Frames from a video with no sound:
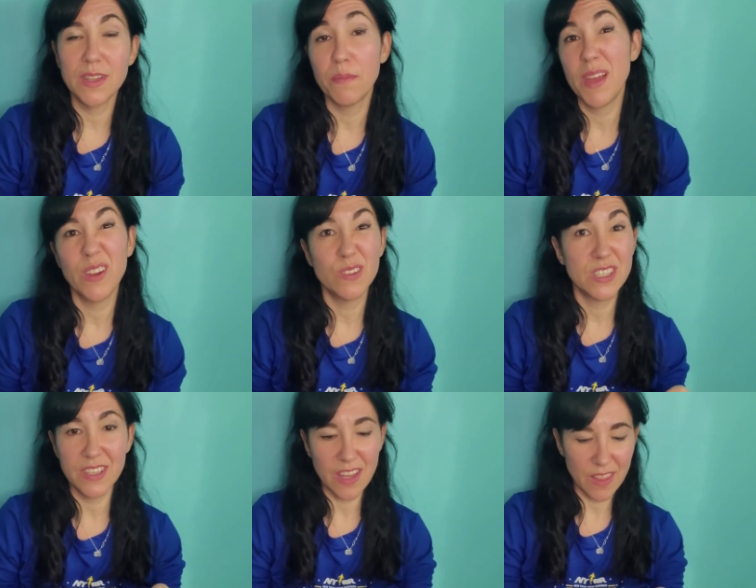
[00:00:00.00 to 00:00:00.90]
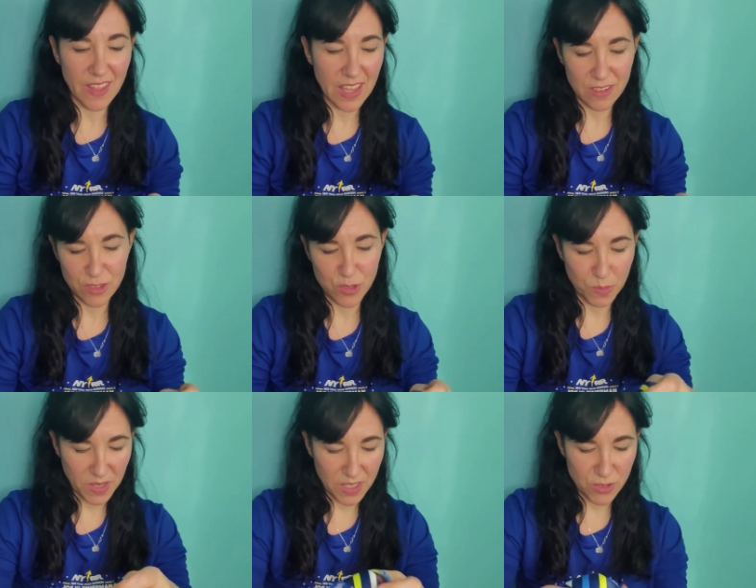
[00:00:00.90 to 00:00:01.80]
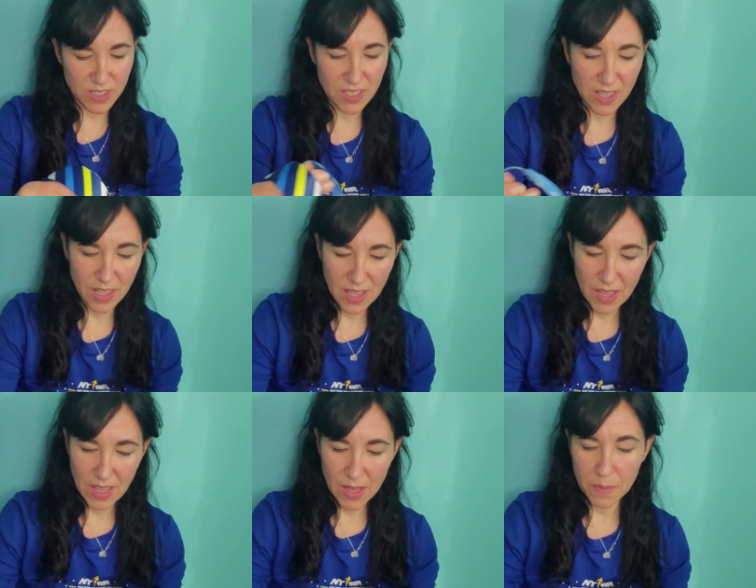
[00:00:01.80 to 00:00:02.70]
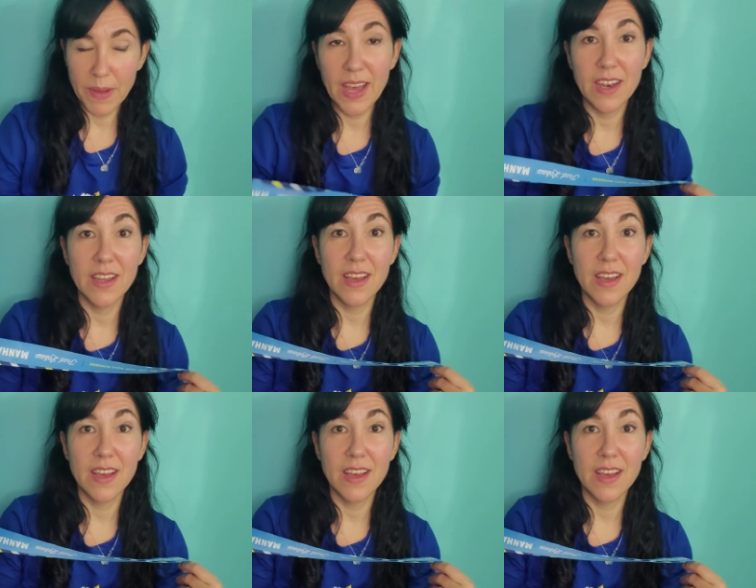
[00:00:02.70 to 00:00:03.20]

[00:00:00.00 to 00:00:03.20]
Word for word: The medal is not that super interesting, but